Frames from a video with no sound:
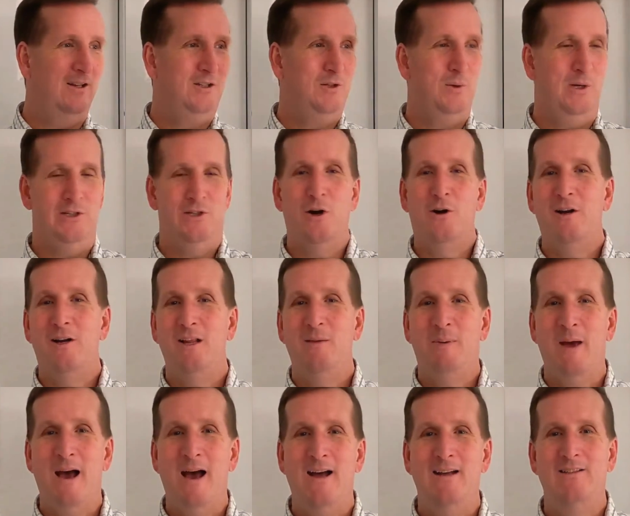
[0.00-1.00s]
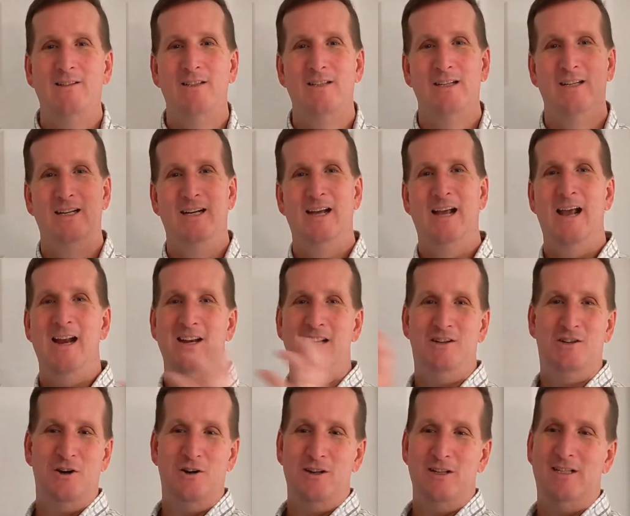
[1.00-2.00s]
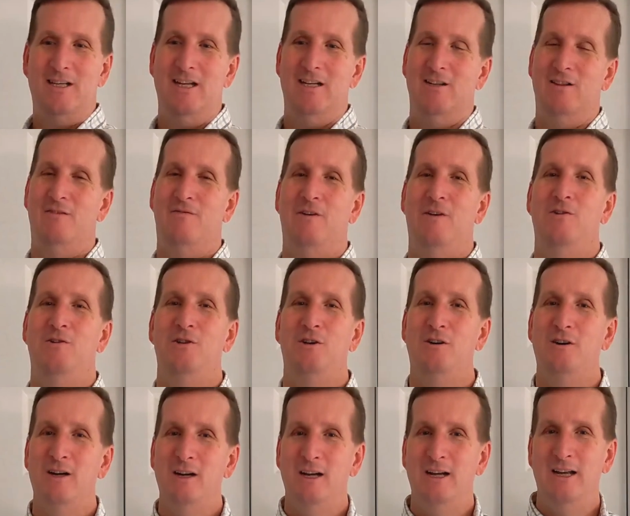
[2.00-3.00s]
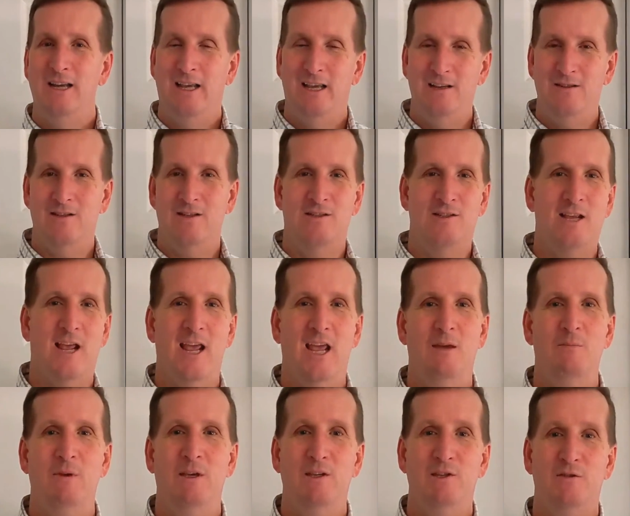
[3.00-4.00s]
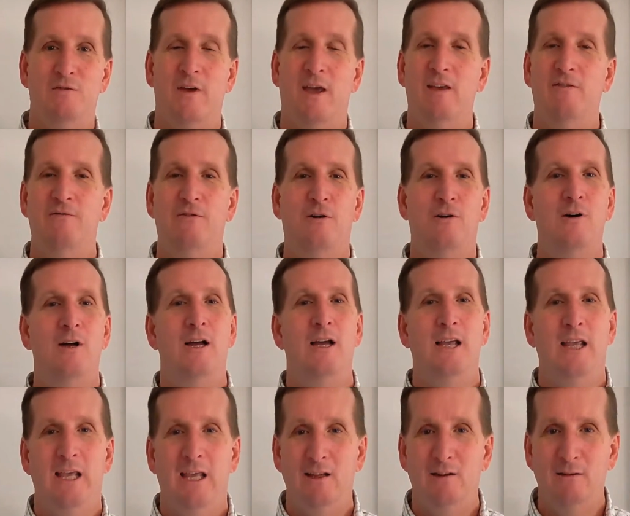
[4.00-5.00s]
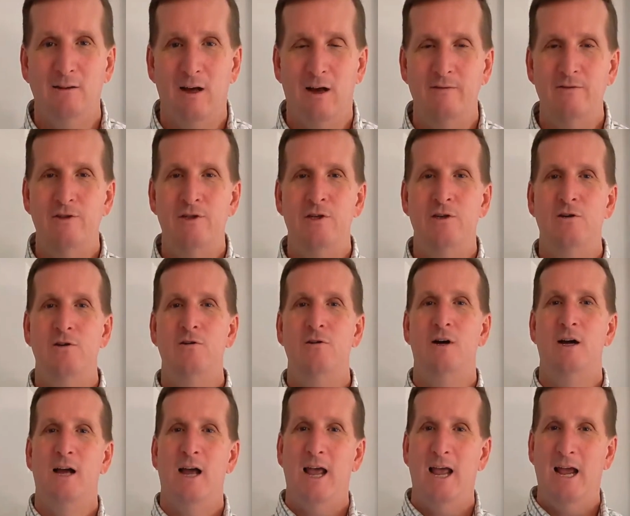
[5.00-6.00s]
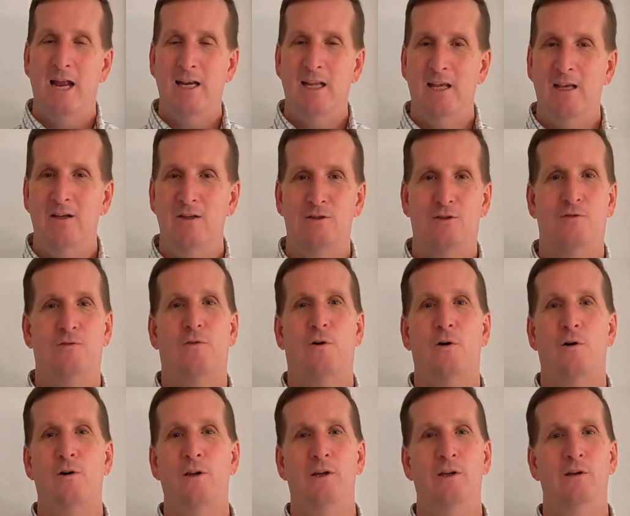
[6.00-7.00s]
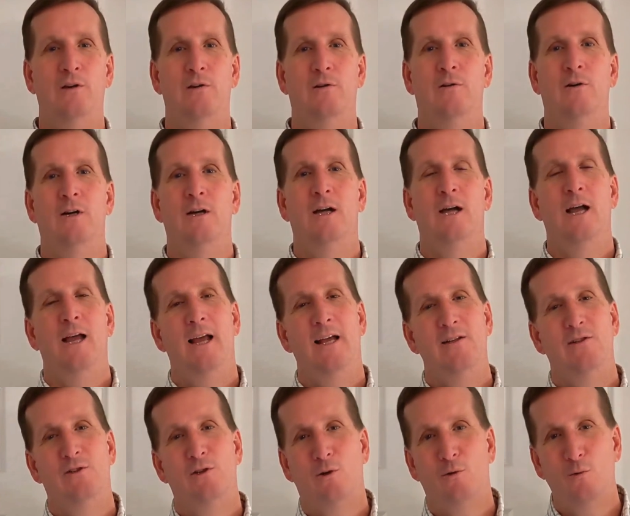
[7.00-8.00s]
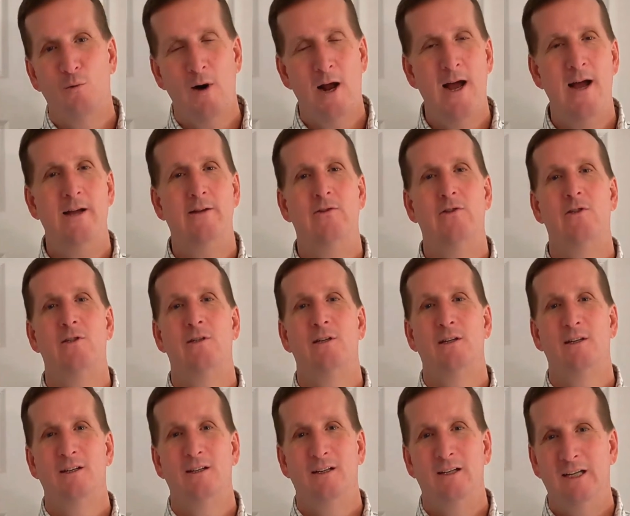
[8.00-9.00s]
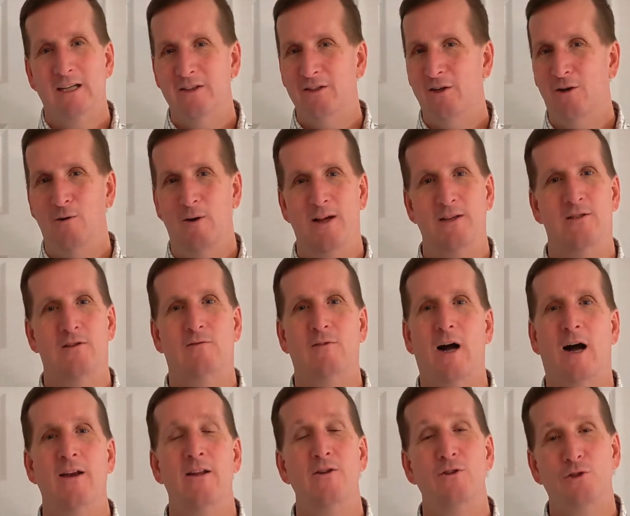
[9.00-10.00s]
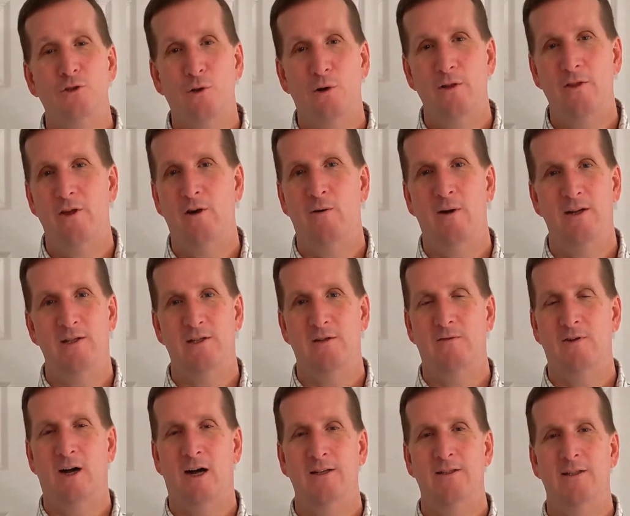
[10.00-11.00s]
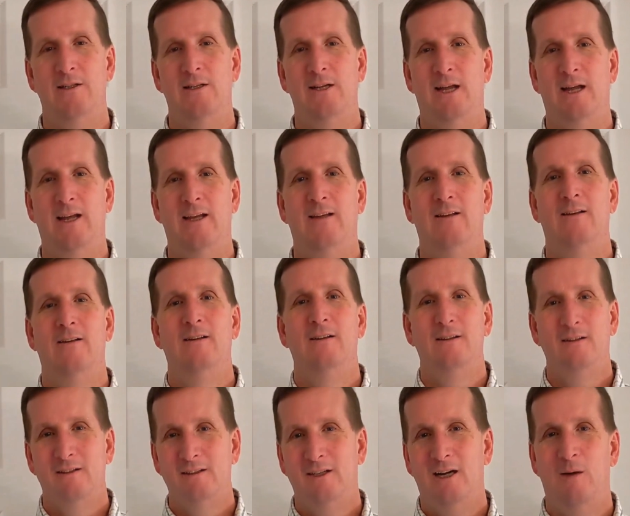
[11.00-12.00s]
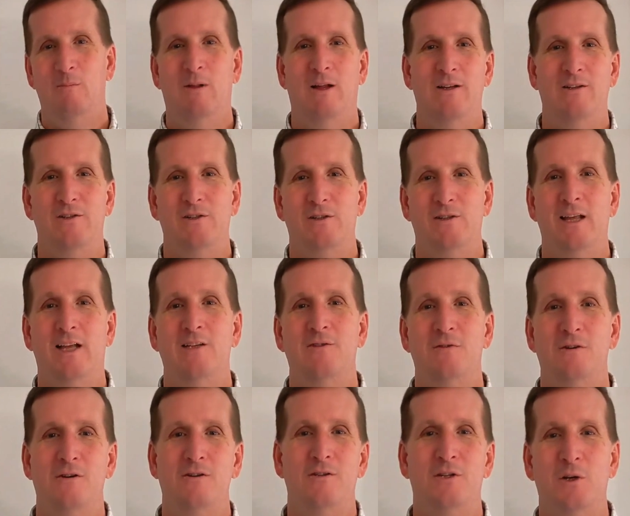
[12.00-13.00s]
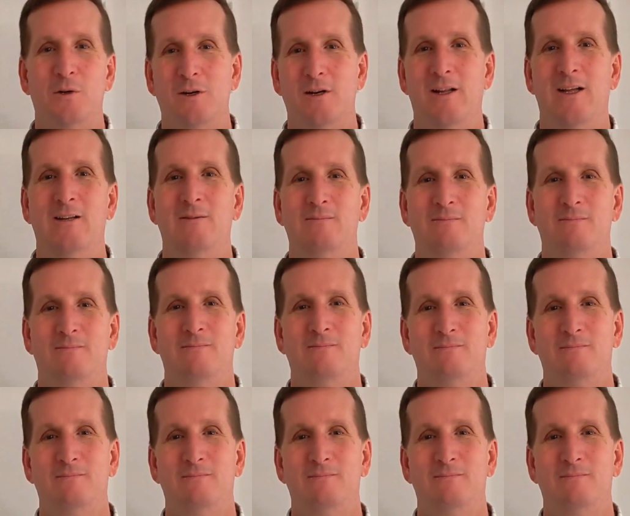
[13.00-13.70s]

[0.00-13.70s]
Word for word: To eternity past, and eternity into the future. He's the same, He's faithful, He loves you, and He is for you. And so rest in the grace of God. Enjoy the grace of God today. God bless you. Thanks for tuning in.